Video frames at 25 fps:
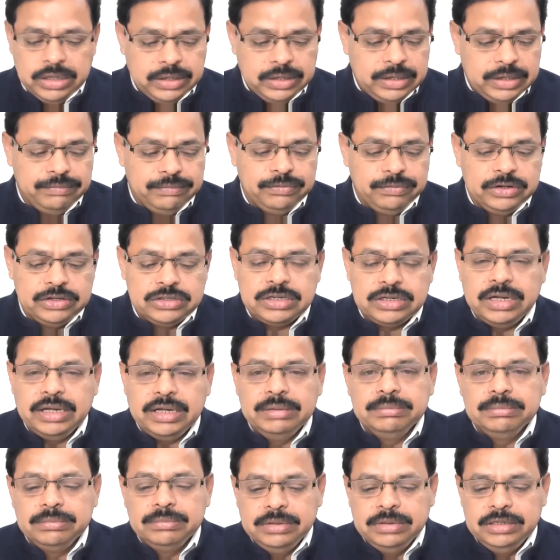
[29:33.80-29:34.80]
every
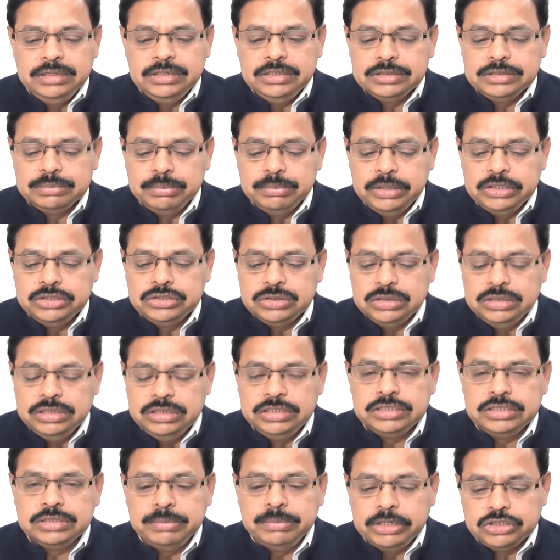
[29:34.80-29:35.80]
time it is
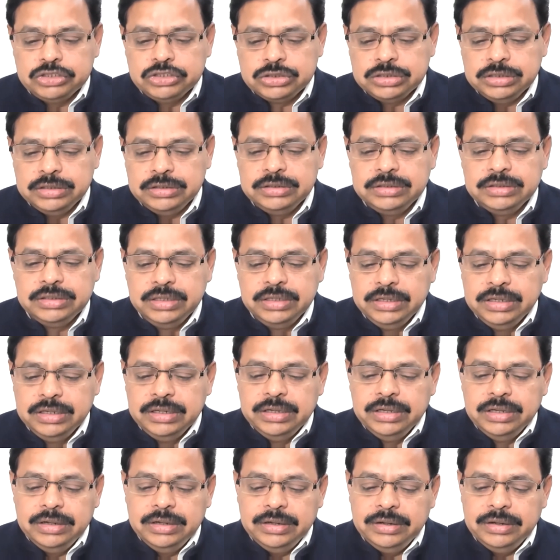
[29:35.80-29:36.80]
mentioned
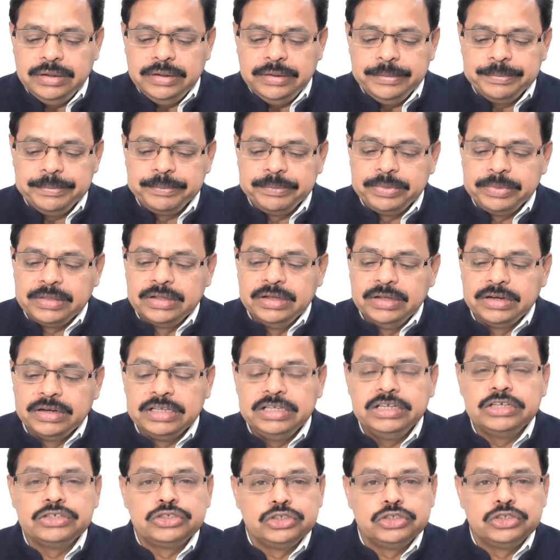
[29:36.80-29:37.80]

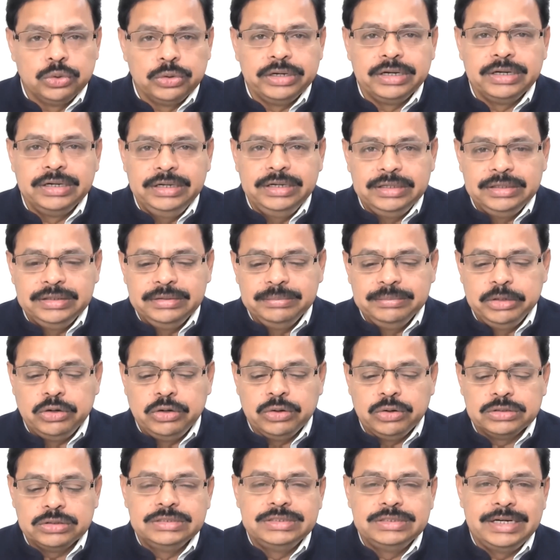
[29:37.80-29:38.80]
reassuringly,
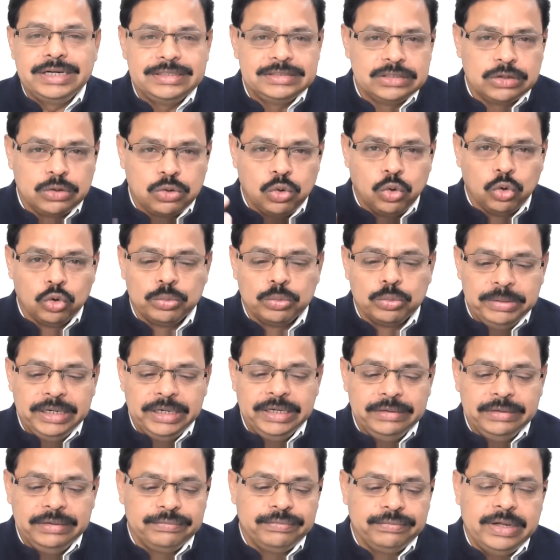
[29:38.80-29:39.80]
because that is the core
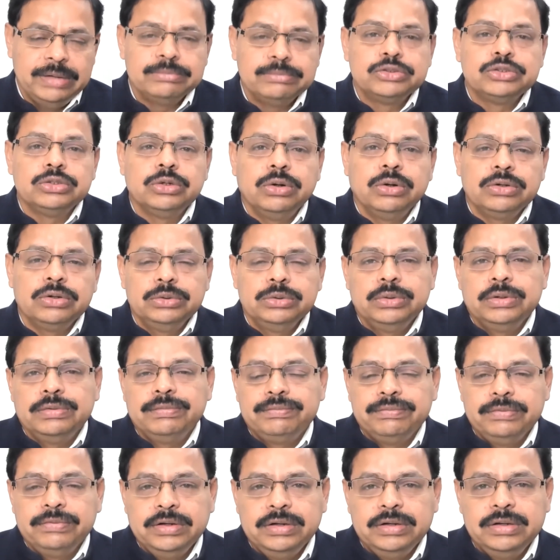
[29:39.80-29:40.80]
belief I'm sure you
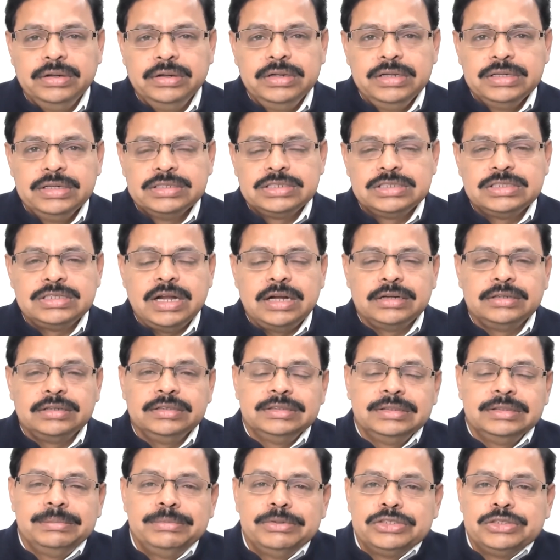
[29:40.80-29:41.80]
have
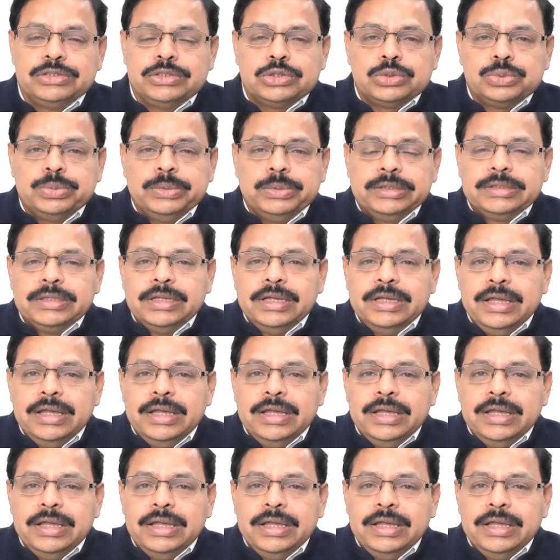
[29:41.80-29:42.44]
started the business with.